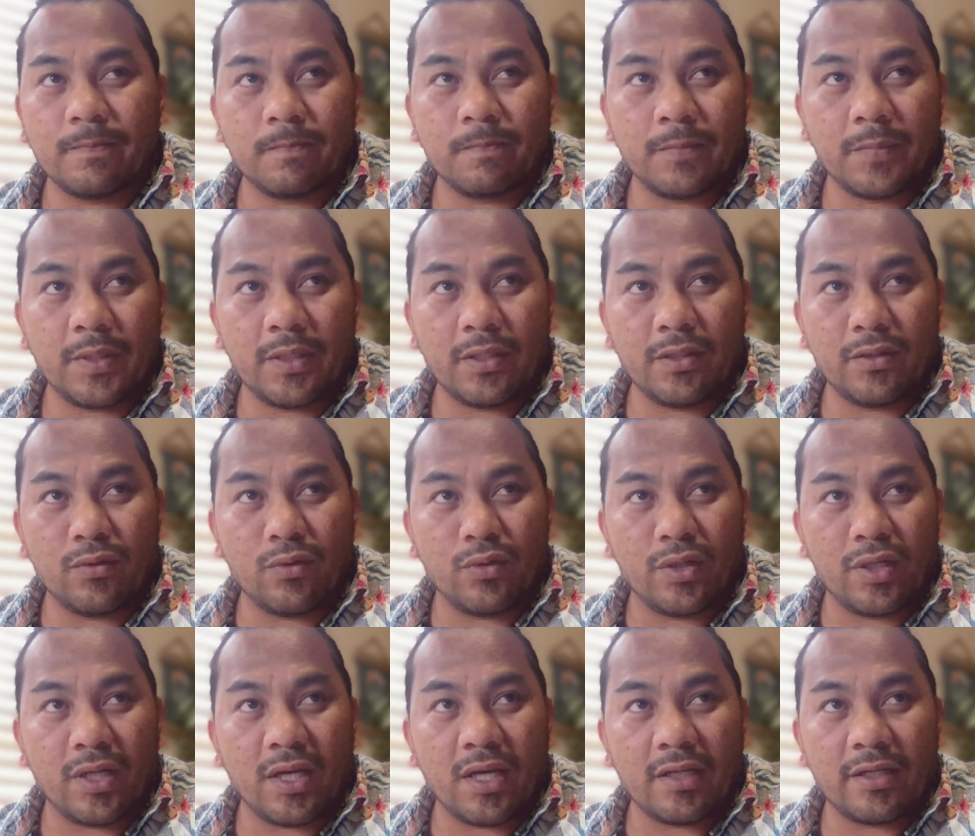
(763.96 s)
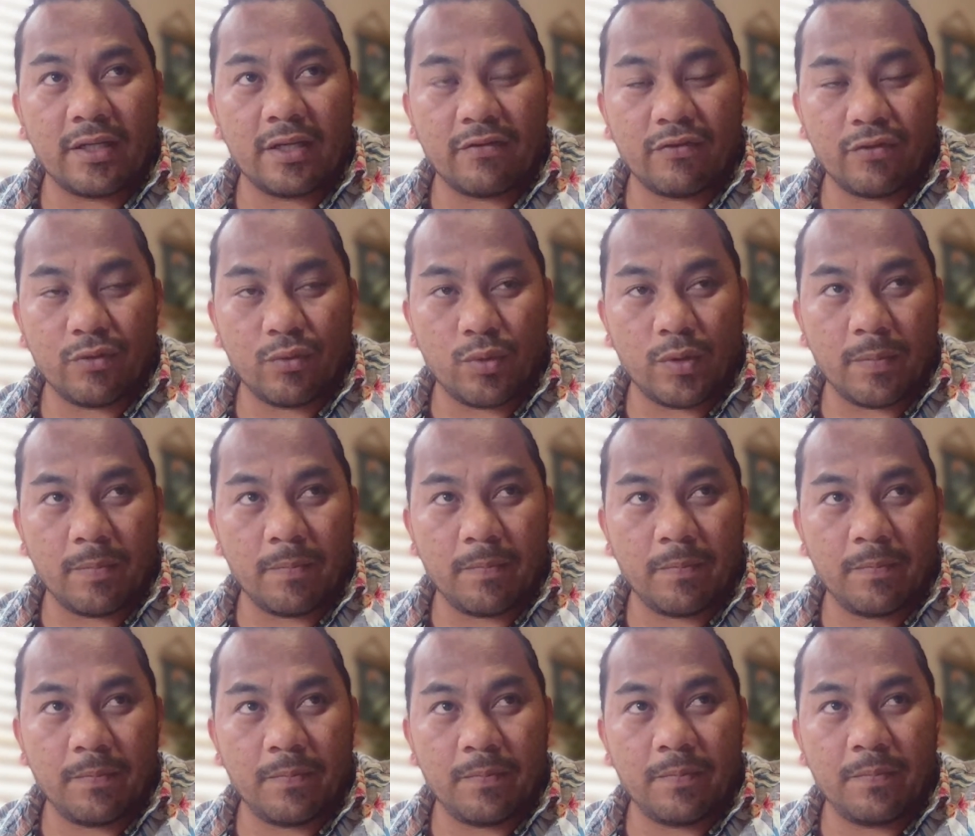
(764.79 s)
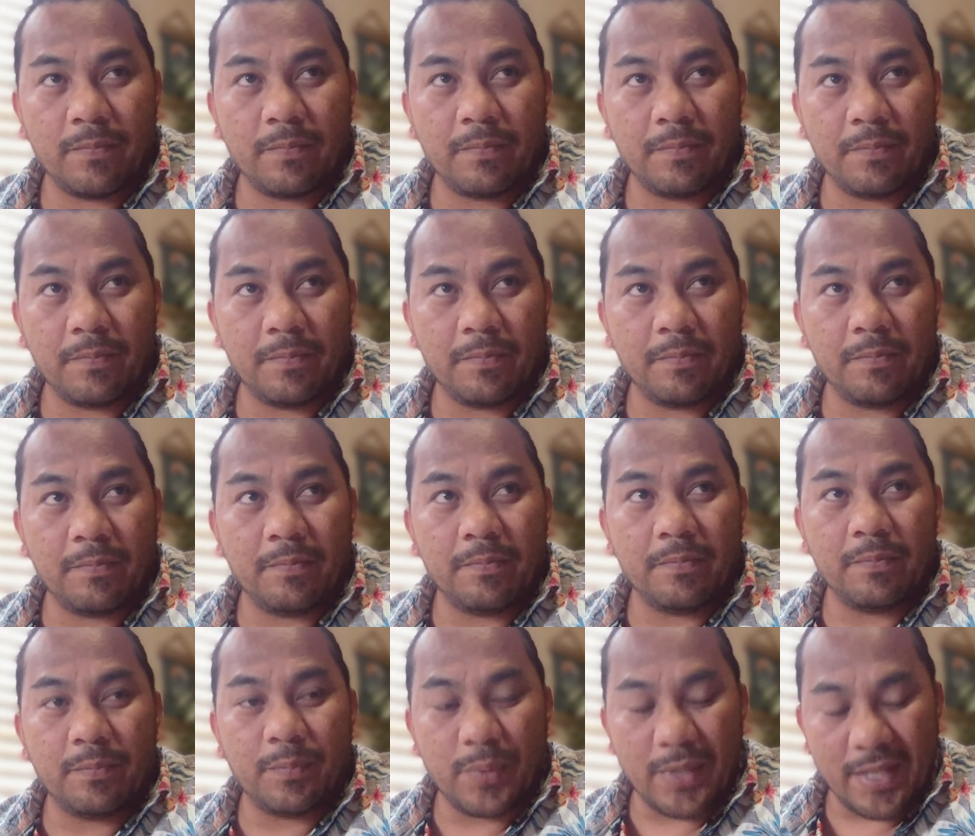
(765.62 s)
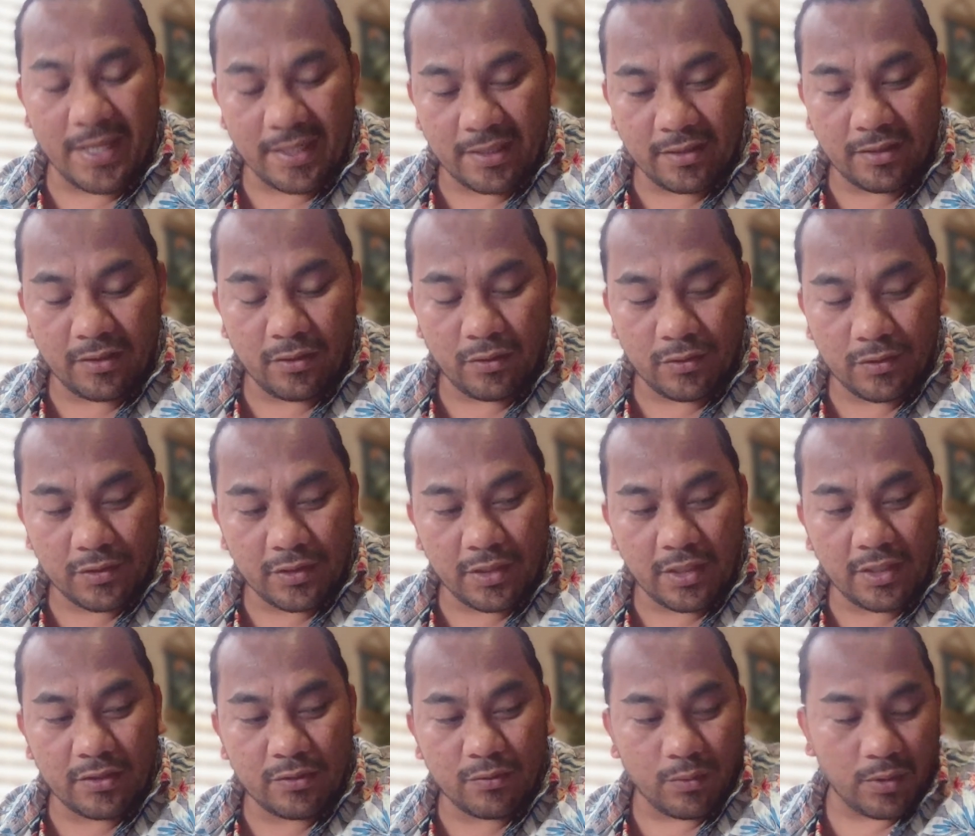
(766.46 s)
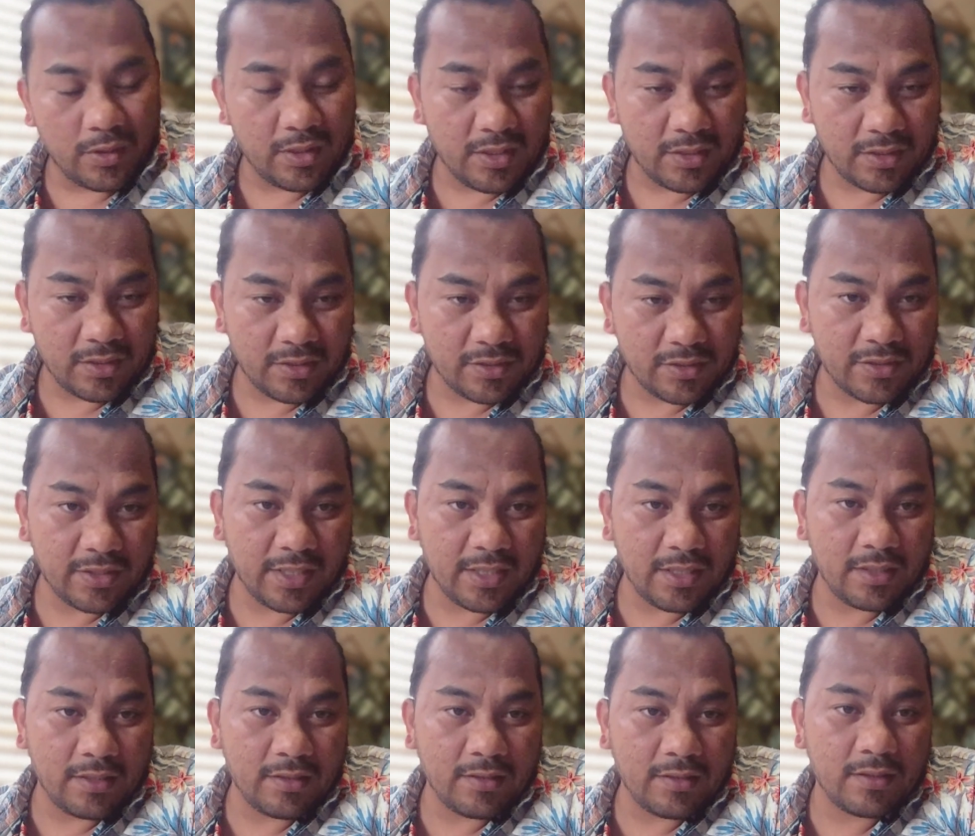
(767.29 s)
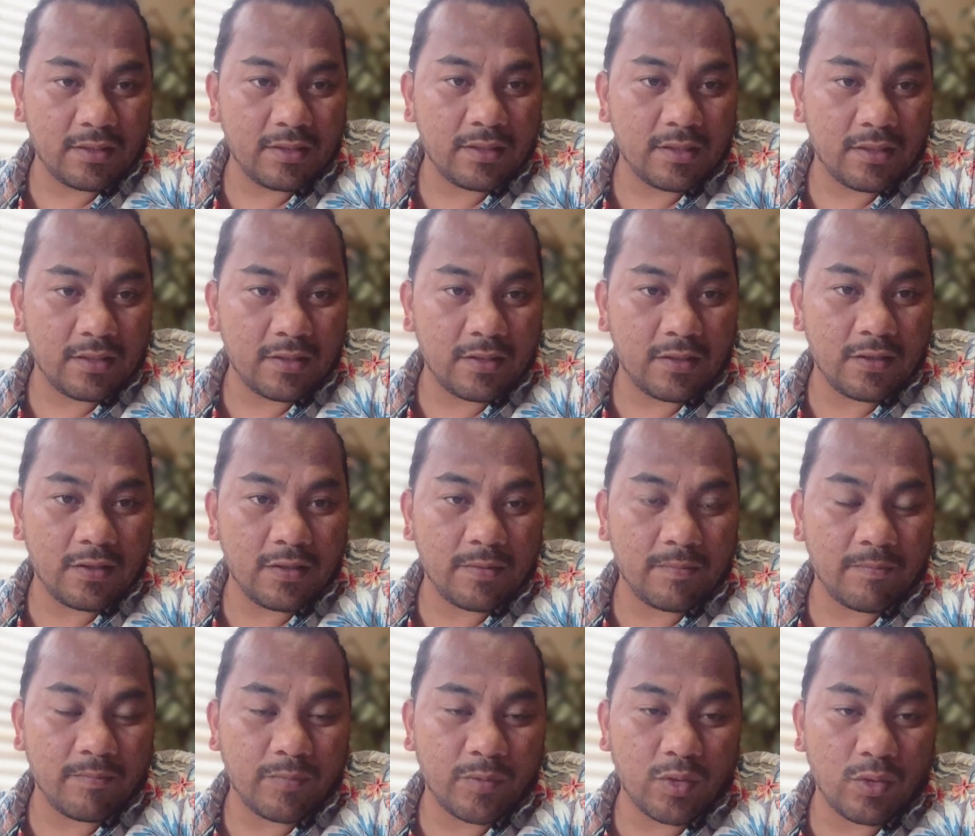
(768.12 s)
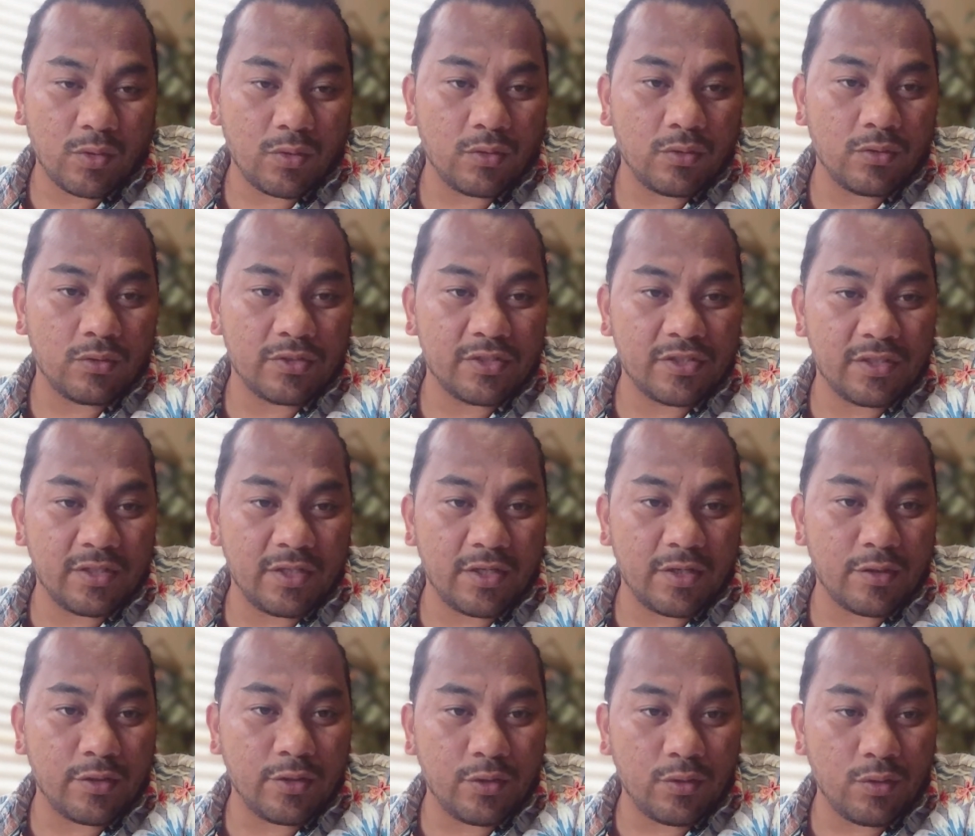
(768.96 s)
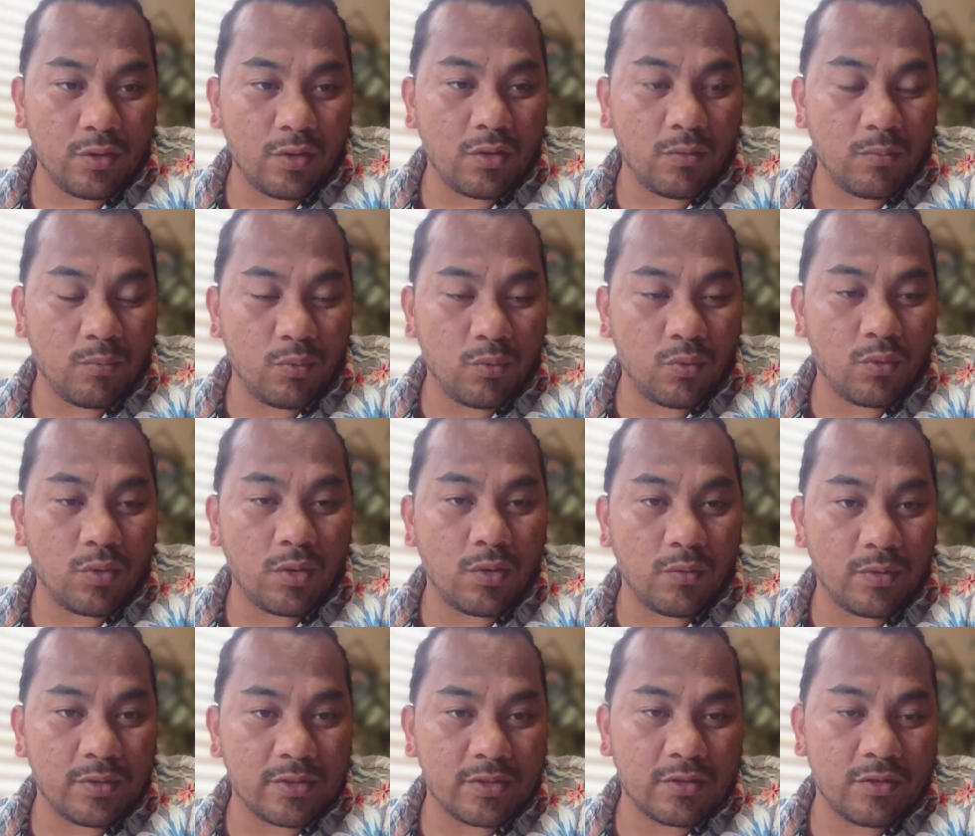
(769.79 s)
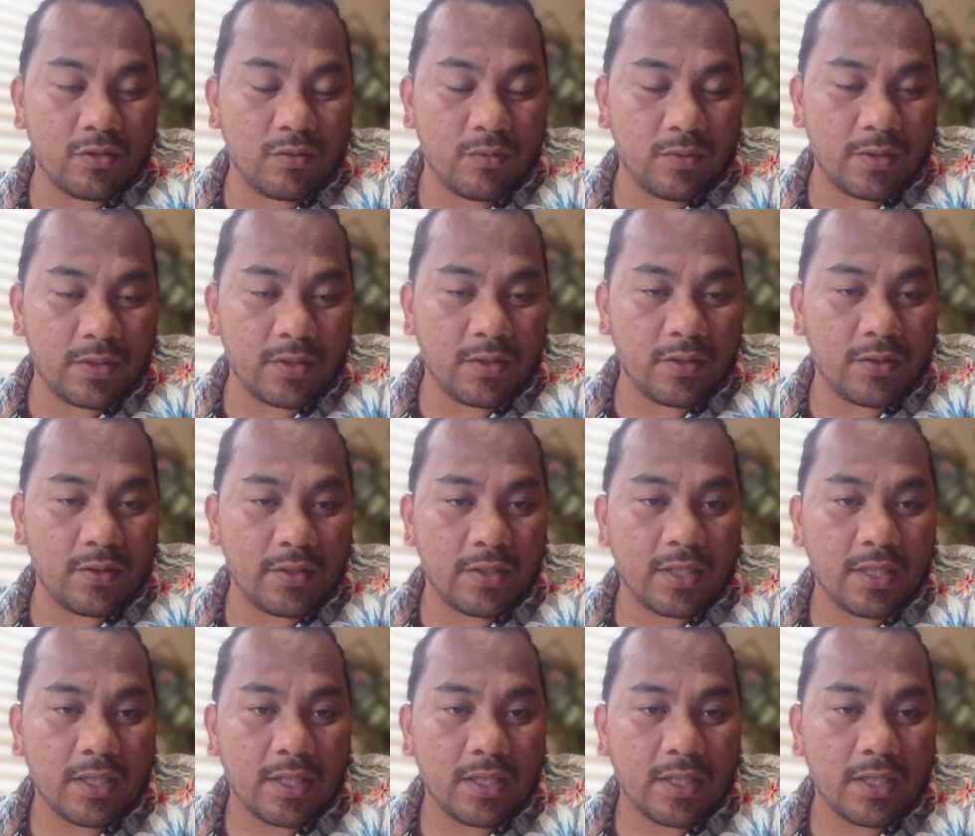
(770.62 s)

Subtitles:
not everyone back in those days really understand the whole scenario of what was going on.